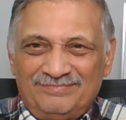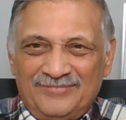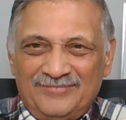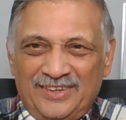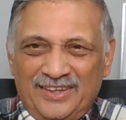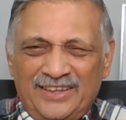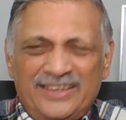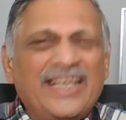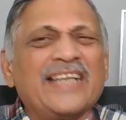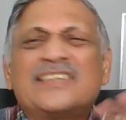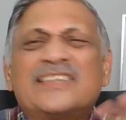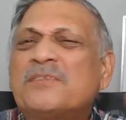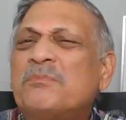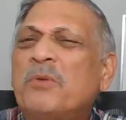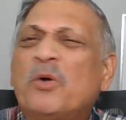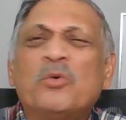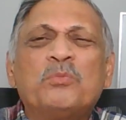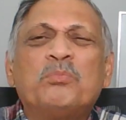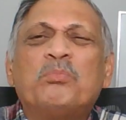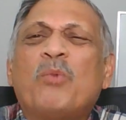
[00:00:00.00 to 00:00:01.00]
It takes
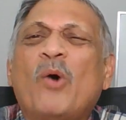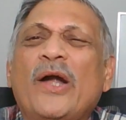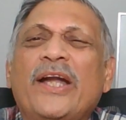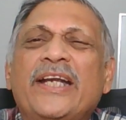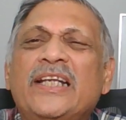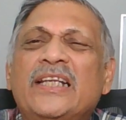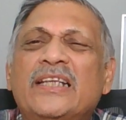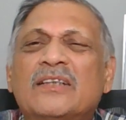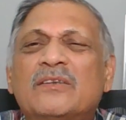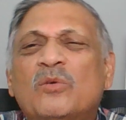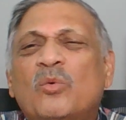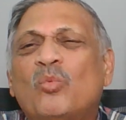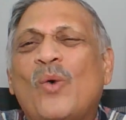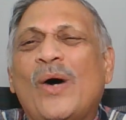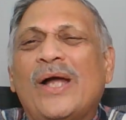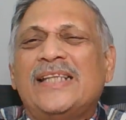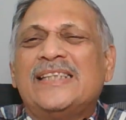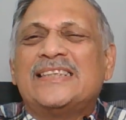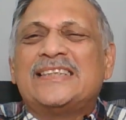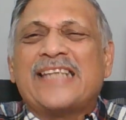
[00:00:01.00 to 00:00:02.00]
about
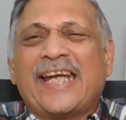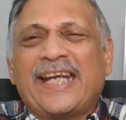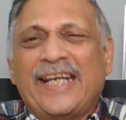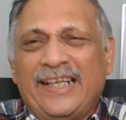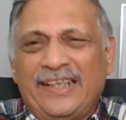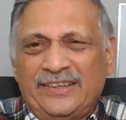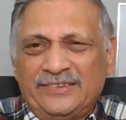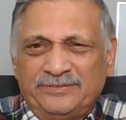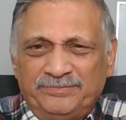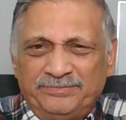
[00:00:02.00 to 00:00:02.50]
0.1 second.